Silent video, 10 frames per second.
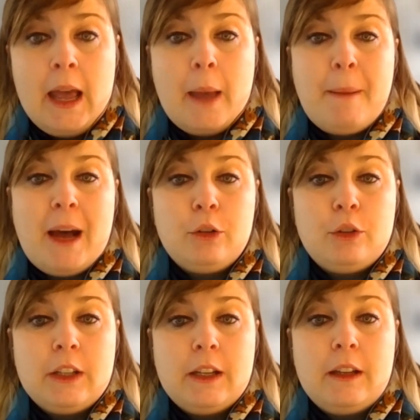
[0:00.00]

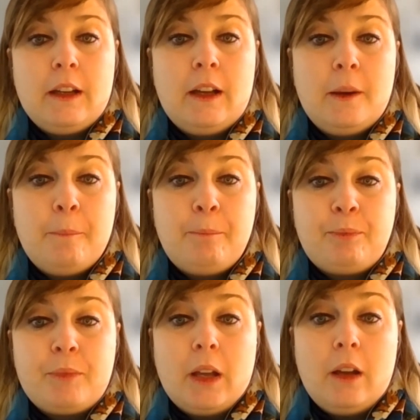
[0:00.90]
About
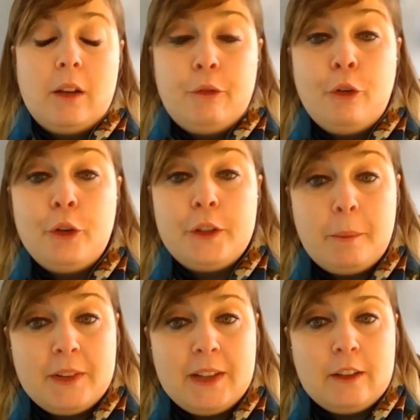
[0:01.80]

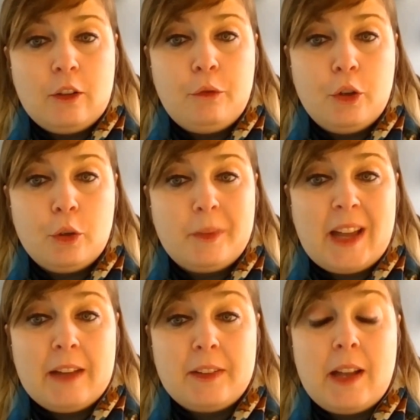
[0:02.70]
40% of Europe's
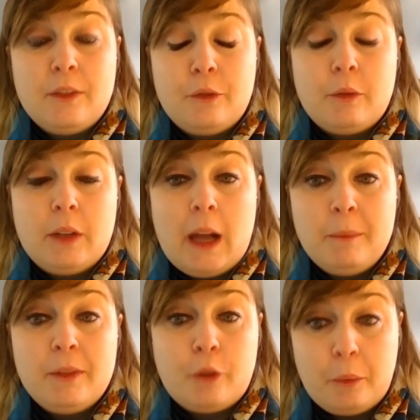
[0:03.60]
gas
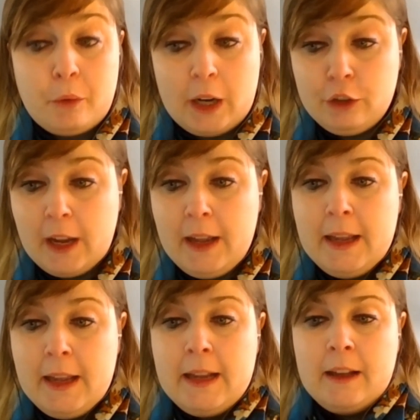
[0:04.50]
comes from Russia,
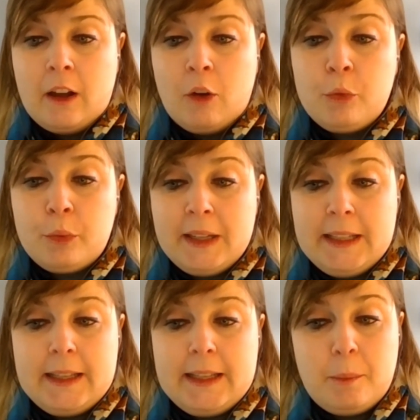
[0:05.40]

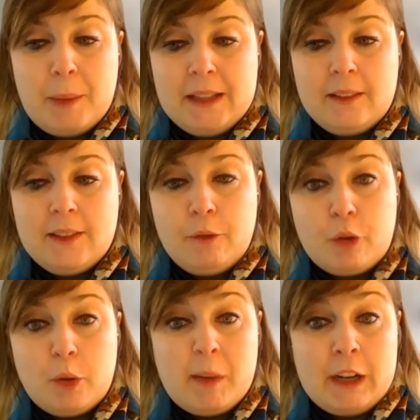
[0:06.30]
Already, the dependency
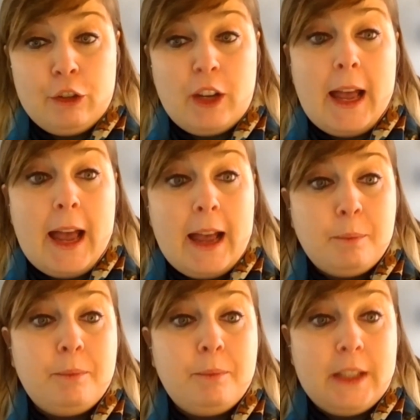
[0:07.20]
from Russia had
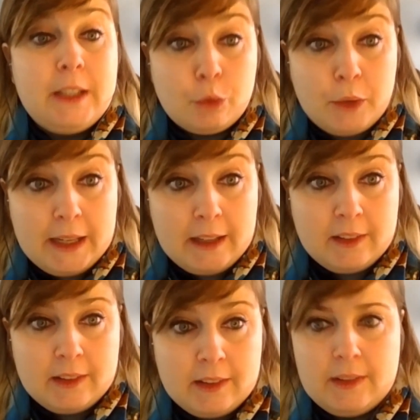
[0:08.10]

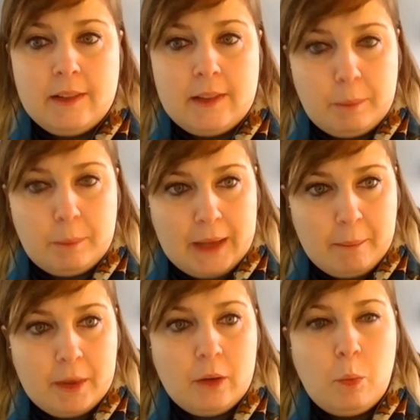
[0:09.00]
decreased since
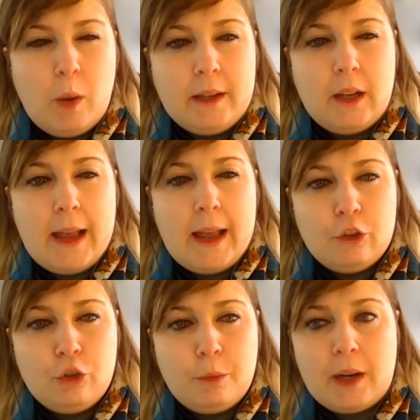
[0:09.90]
September, when
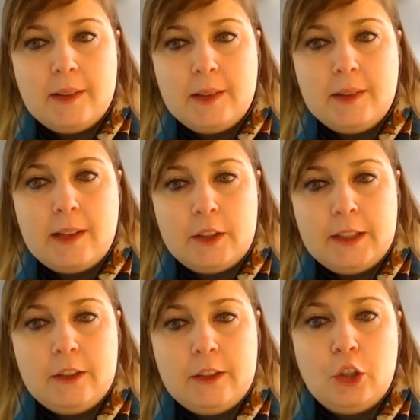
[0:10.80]
energy prices
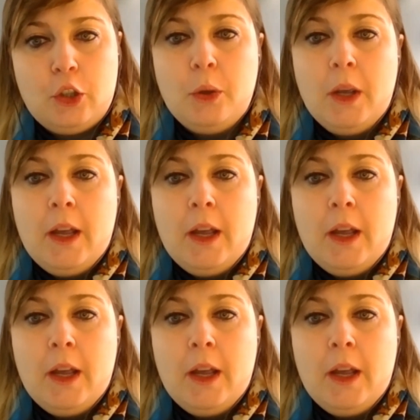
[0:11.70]
started to